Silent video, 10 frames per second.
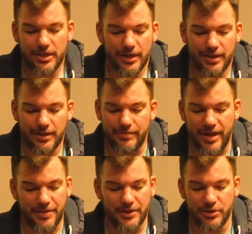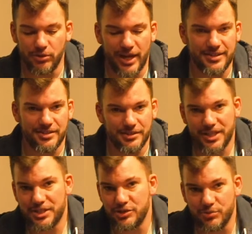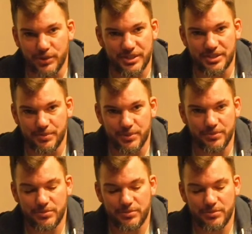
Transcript: And then your line selection is really simple.